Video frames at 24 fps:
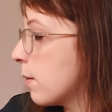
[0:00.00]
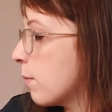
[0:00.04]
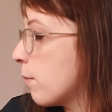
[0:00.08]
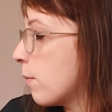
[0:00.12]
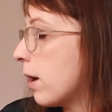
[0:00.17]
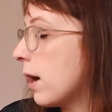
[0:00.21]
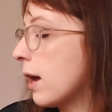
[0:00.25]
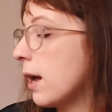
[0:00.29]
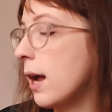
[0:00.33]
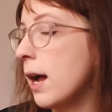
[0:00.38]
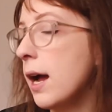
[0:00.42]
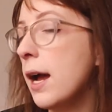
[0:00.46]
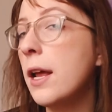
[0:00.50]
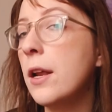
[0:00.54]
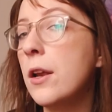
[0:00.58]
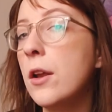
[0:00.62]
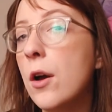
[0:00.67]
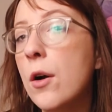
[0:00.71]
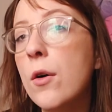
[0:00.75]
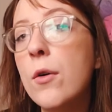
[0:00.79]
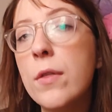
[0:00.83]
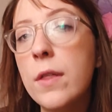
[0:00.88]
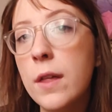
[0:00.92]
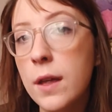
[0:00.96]
But I
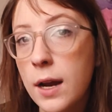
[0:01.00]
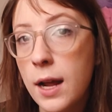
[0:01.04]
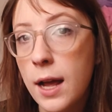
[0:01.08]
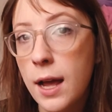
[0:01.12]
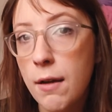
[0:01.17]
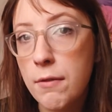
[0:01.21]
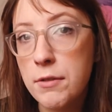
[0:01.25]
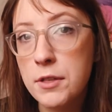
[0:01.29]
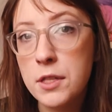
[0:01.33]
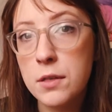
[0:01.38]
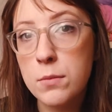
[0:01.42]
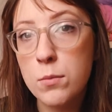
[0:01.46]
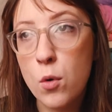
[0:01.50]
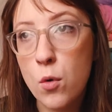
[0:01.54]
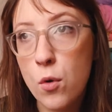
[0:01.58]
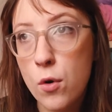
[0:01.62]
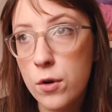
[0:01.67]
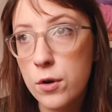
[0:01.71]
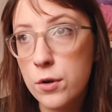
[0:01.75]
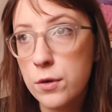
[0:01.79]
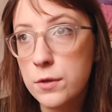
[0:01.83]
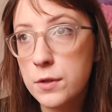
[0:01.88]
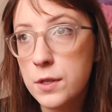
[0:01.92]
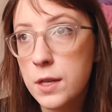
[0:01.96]
know that I have some
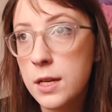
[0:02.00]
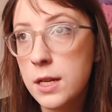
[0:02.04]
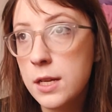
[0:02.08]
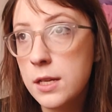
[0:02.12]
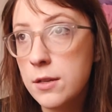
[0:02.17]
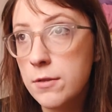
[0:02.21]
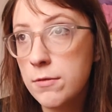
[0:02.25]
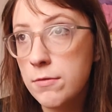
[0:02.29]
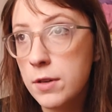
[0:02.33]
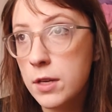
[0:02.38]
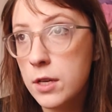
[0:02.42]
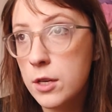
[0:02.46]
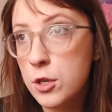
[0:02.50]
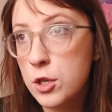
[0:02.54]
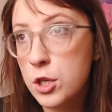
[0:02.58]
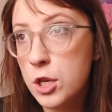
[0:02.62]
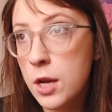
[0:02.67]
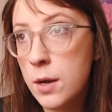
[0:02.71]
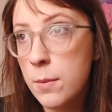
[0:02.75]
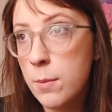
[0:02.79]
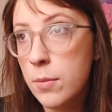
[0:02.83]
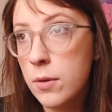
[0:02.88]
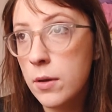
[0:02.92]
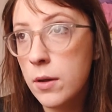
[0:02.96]
orders I need to finish
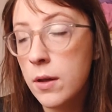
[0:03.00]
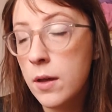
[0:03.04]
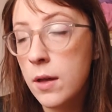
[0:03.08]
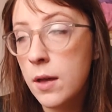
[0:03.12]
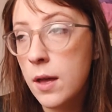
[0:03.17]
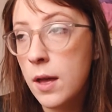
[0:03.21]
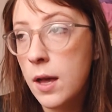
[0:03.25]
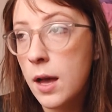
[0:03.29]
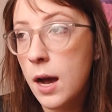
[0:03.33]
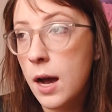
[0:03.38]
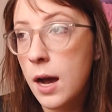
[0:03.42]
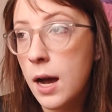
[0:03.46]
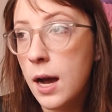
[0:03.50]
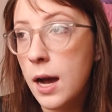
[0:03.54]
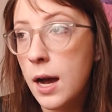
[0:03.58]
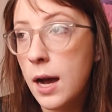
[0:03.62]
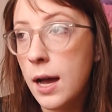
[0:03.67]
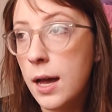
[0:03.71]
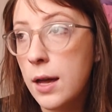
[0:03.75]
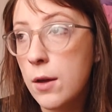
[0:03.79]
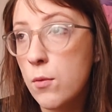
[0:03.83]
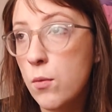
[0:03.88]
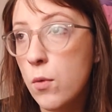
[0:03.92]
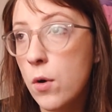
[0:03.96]
up.
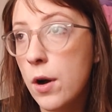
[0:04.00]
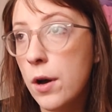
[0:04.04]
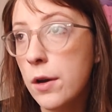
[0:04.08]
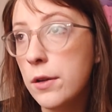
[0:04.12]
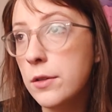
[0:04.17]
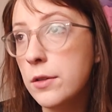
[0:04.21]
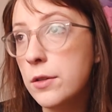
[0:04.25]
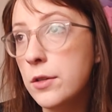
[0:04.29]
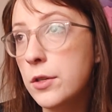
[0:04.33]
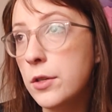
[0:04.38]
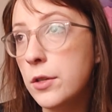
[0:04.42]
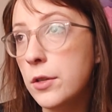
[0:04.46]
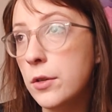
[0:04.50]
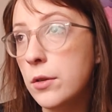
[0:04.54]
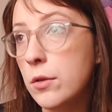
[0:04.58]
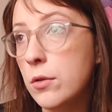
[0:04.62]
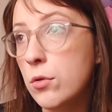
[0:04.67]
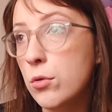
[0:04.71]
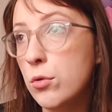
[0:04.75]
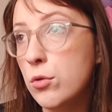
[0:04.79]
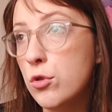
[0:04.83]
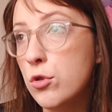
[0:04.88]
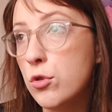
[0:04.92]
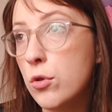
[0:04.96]
I want
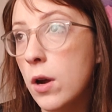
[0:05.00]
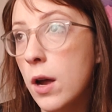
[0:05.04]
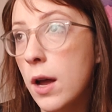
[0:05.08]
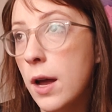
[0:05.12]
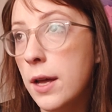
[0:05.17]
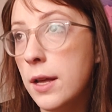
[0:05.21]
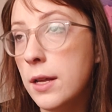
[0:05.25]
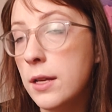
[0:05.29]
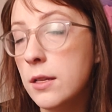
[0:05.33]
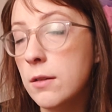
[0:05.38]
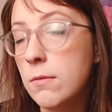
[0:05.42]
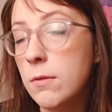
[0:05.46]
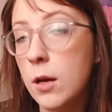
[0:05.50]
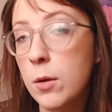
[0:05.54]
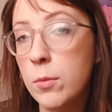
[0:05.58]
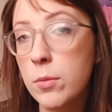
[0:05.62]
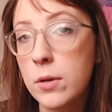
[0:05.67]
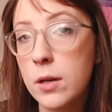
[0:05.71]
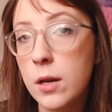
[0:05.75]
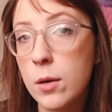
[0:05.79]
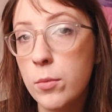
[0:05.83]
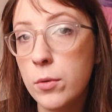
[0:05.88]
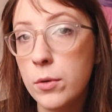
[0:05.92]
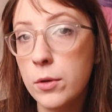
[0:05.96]
to try and develop
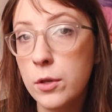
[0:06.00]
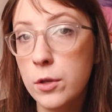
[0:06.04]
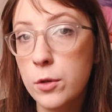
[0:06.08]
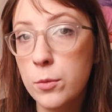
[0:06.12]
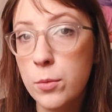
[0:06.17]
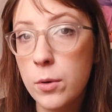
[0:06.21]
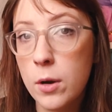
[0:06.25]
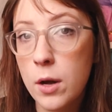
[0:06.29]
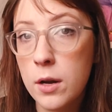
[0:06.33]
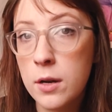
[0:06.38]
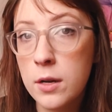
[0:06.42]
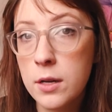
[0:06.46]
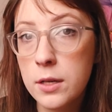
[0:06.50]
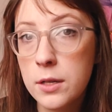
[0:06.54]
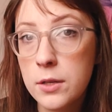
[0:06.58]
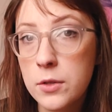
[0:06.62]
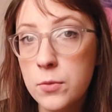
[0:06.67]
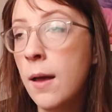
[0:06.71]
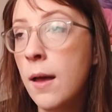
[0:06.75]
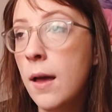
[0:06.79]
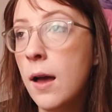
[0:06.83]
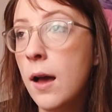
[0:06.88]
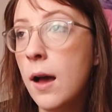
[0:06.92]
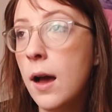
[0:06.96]
a couple new
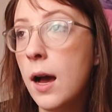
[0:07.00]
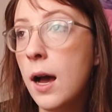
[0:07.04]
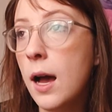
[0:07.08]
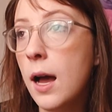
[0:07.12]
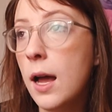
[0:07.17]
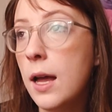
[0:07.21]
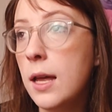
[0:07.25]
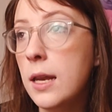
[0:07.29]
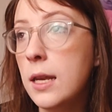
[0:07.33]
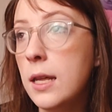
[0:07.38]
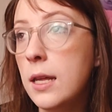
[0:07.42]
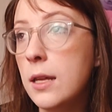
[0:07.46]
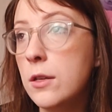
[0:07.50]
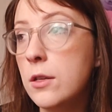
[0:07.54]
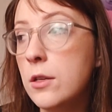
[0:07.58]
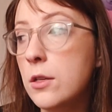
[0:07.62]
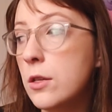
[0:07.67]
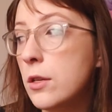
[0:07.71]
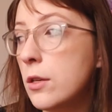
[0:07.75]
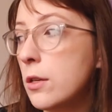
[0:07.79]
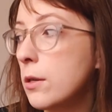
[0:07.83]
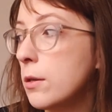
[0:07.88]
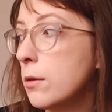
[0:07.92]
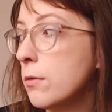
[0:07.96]
products. I need
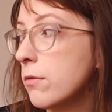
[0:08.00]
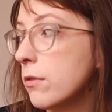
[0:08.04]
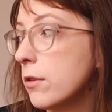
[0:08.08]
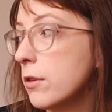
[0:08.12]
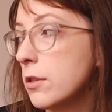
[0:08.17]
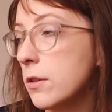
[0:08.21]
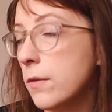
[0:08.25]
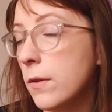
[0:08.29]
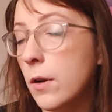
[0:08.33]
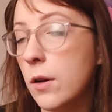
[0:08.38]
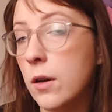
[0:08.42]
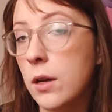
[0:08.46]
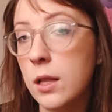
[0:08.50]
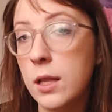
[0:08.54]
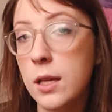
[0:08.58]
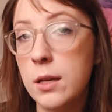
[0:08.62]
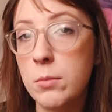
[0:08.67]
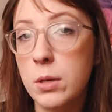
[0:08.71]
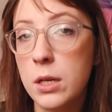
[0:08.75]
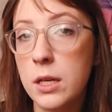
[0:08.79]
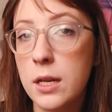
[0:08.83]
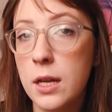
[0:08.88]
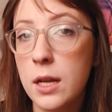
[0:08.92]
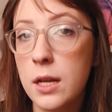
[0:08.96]
to, first of all, clean
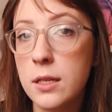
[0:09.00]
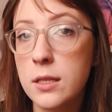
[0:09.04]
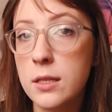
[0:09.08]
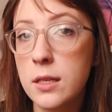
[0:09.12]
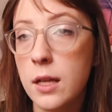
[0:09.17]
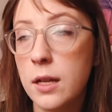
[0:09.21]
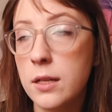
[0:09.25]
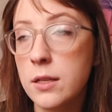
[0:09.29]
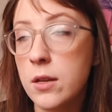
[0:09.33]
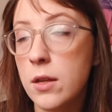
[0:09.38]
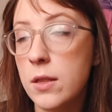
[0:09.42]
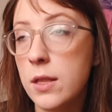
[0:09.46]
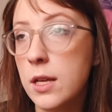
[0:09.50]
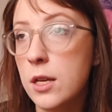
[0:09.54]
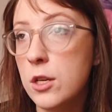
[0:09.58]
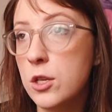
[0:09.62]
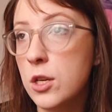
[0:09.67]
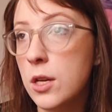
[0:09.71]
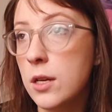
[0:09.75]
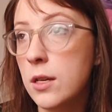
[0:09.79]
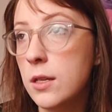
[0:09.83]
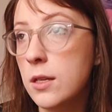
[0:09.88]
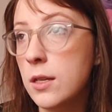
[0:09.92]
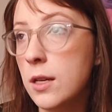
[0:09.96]
my desk. That's on the
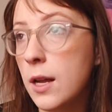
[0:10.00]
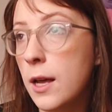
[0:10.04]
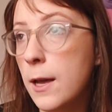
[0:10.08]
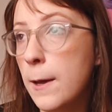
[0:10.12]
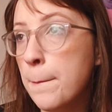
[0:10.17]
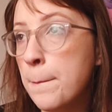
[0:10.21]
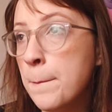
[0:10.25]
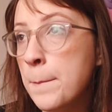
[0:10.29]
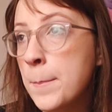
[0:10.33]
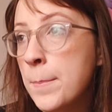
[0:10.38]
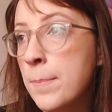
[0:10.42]
agenda today.